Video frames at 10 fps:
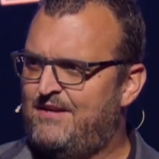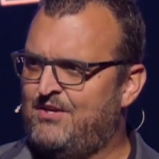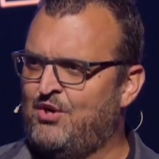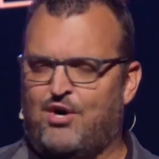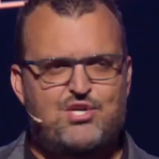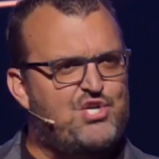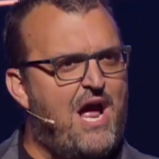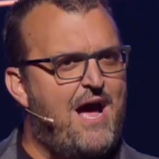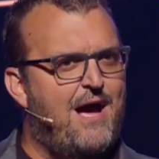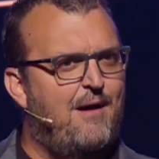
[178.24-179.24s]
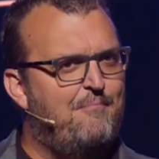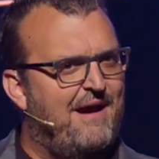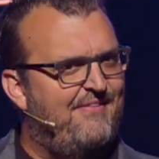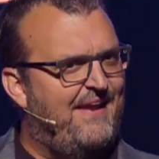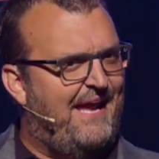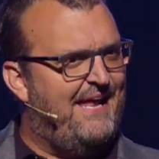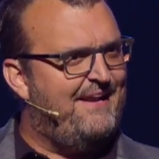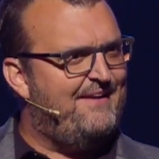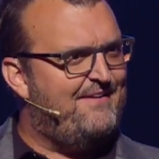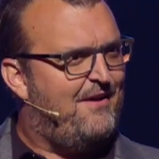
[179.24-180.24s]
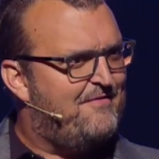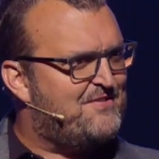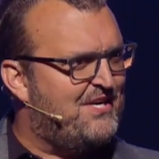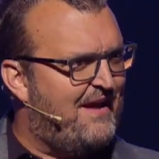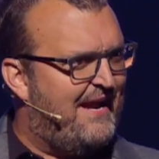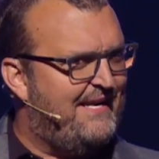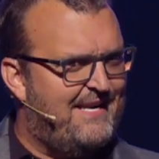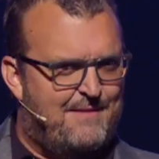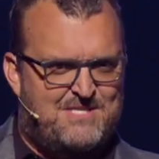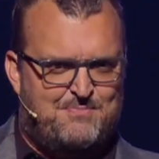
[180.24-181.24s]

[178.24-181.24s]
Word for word: Your job by the end of tonight, and I'm